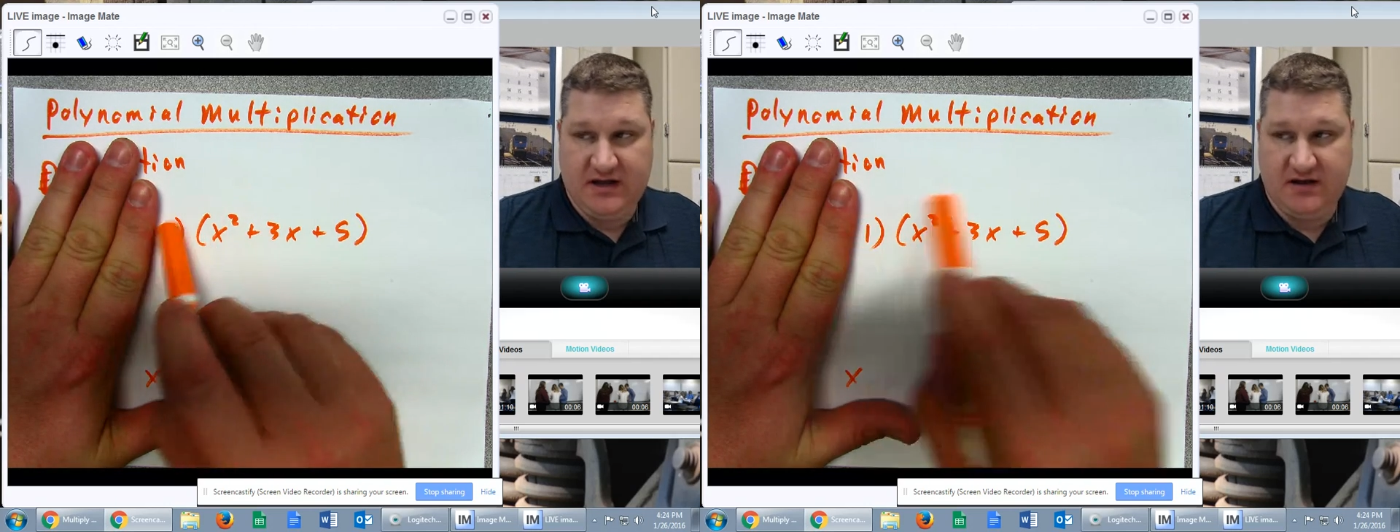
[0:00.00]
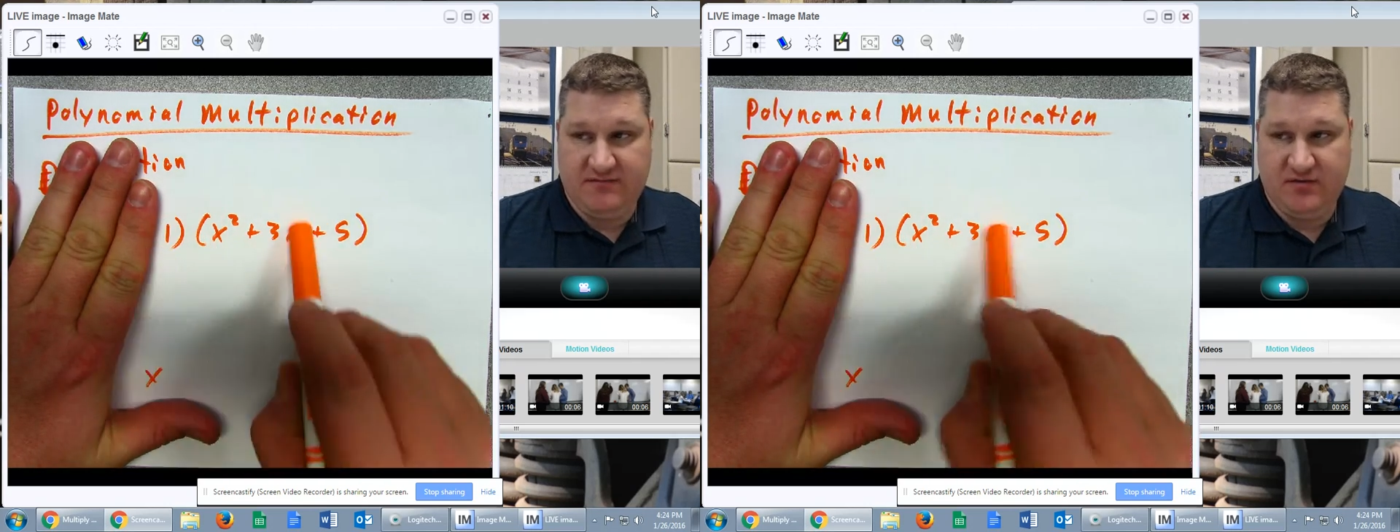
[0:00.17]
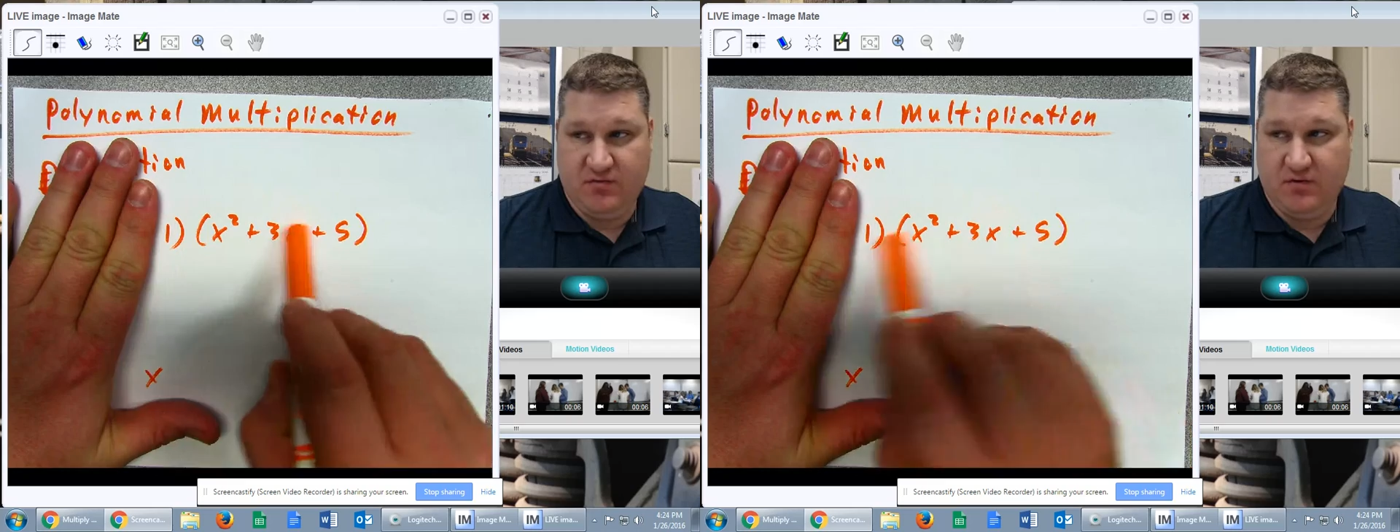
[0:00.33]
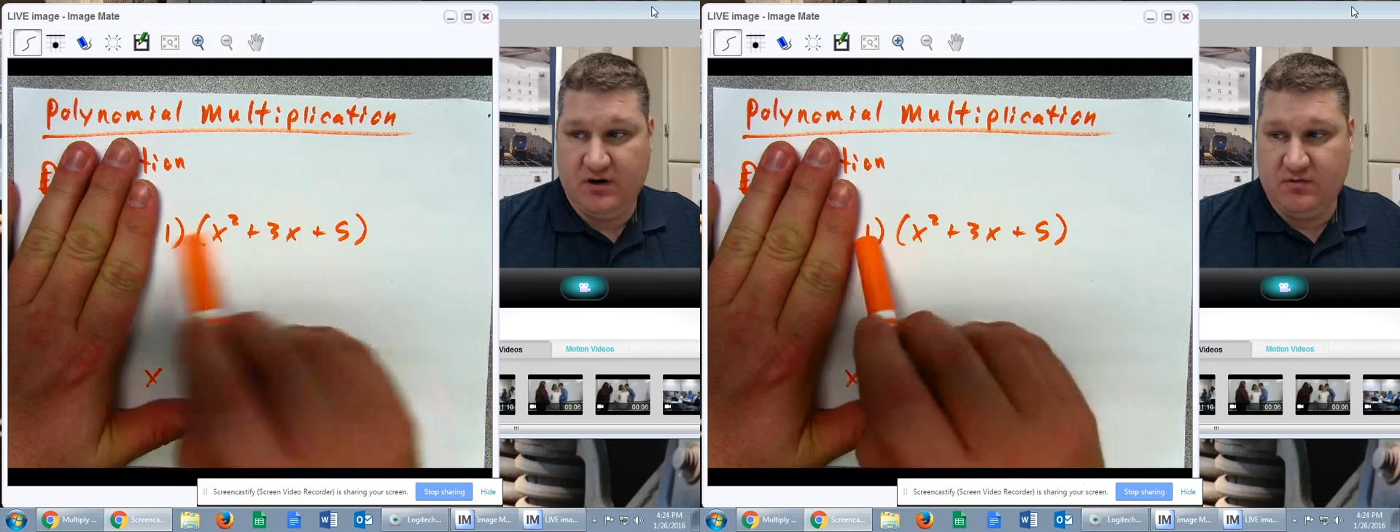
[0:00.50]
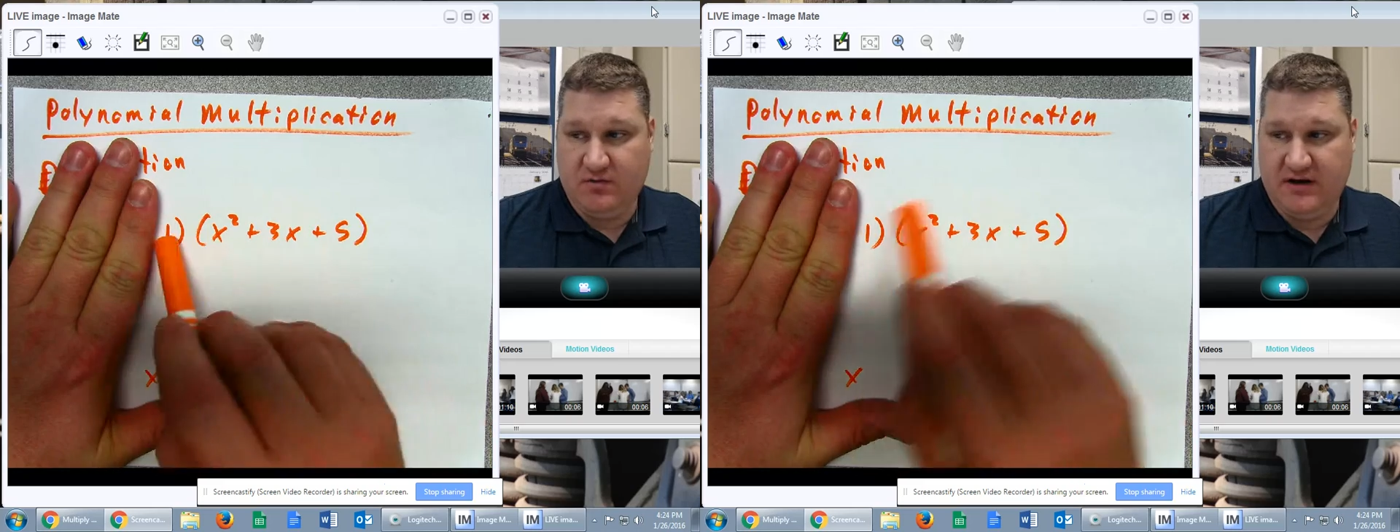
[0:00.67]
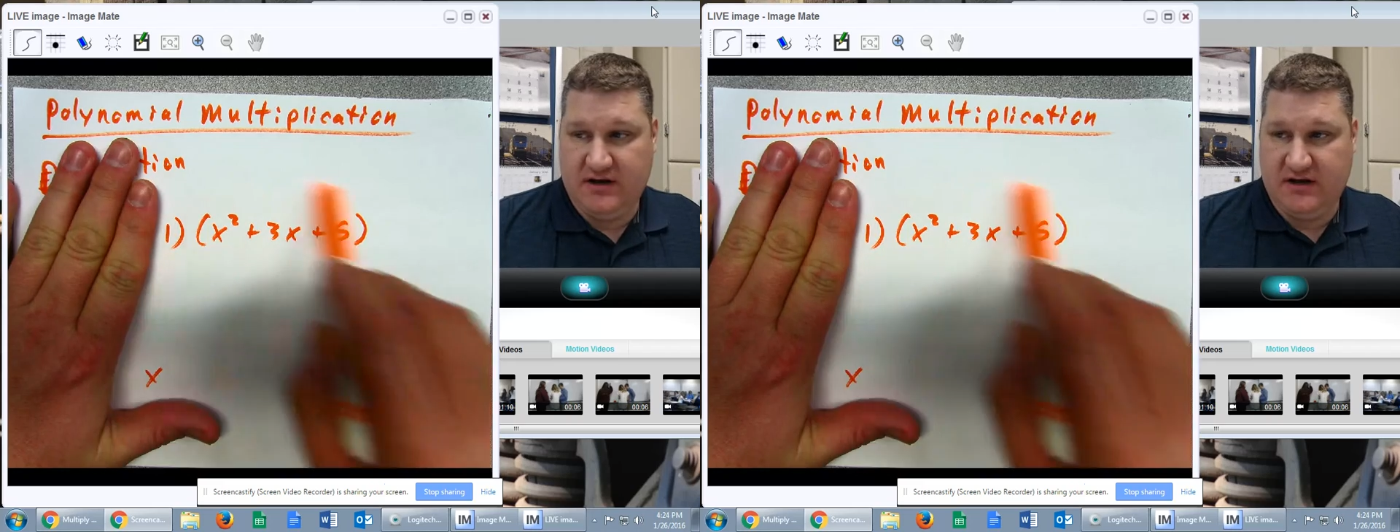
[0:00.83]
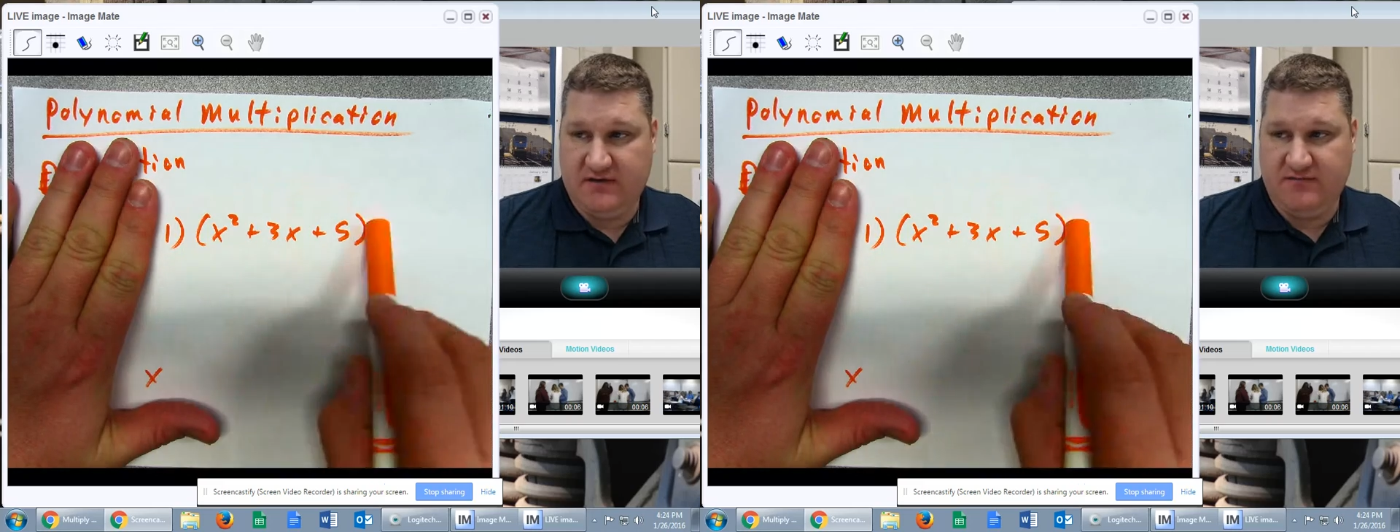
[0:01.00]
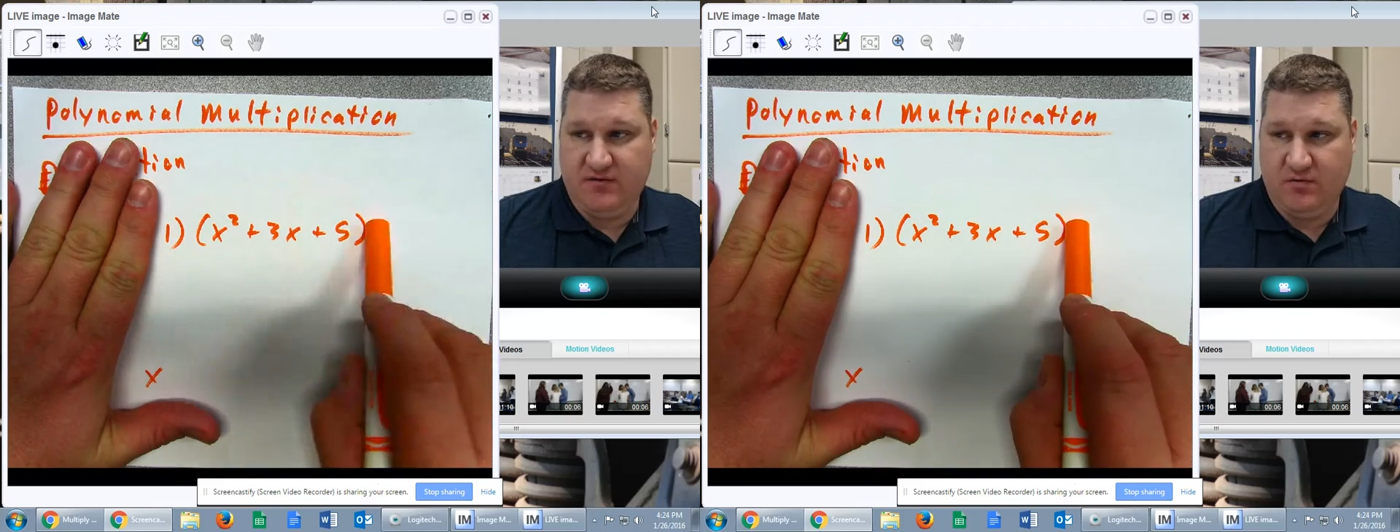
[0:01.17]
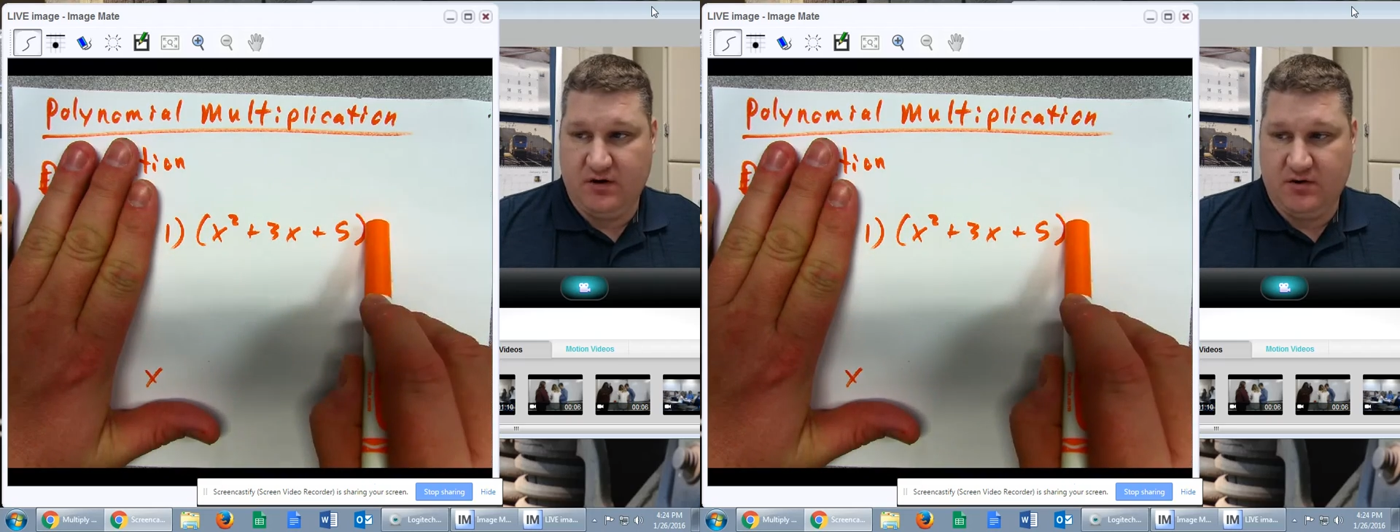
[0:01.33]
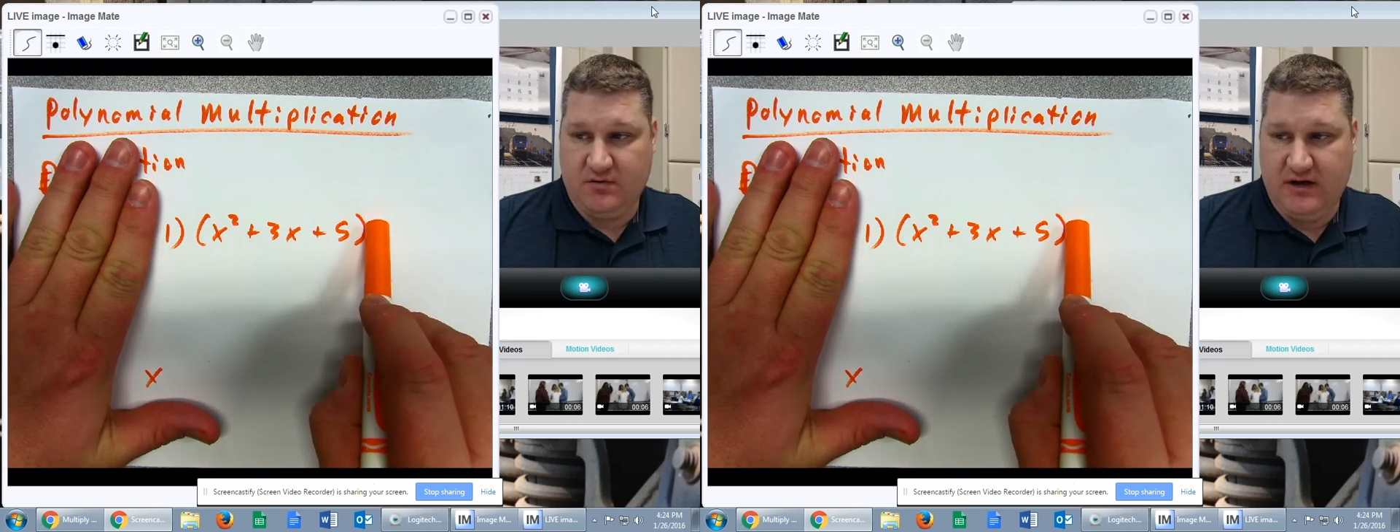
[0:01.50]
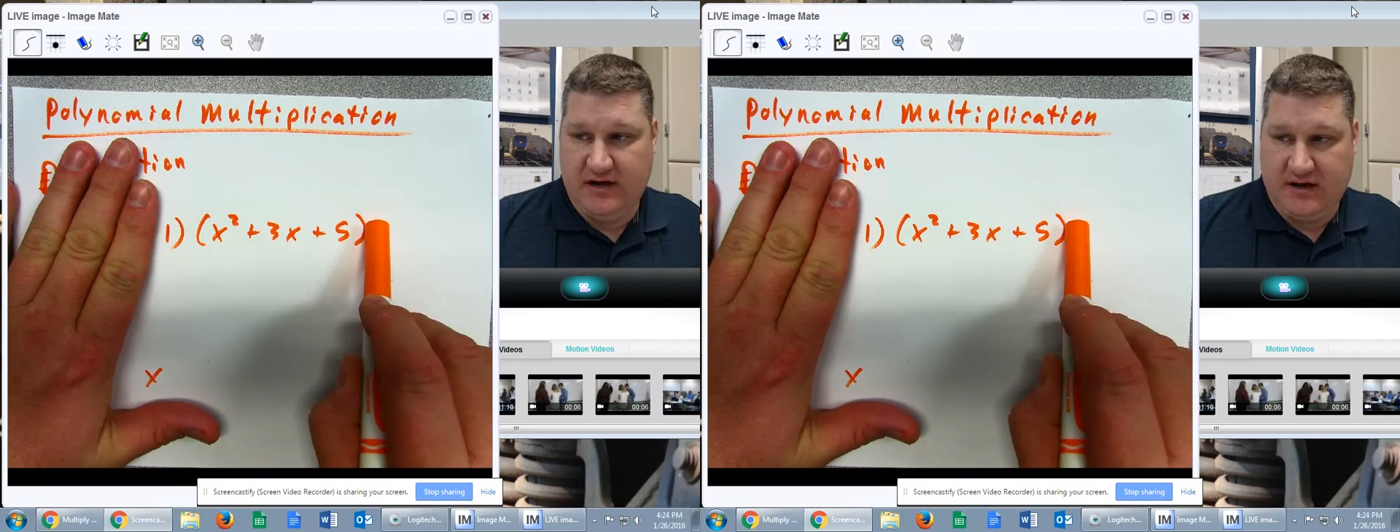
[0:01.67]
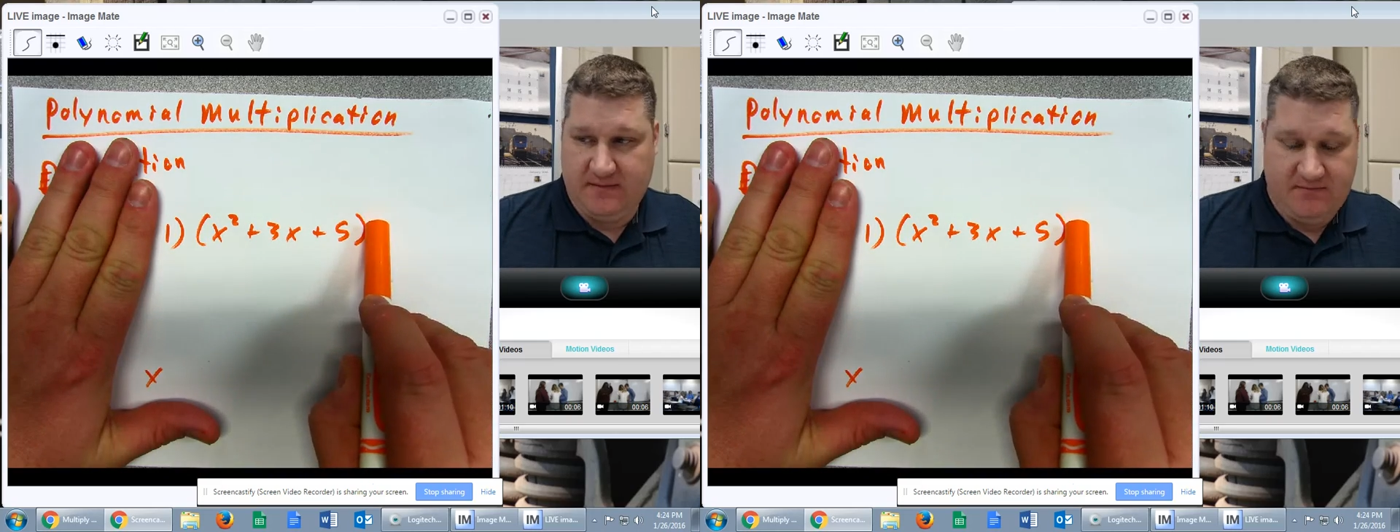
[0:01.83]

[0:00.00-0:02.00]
give the 1 away, give the 1 away.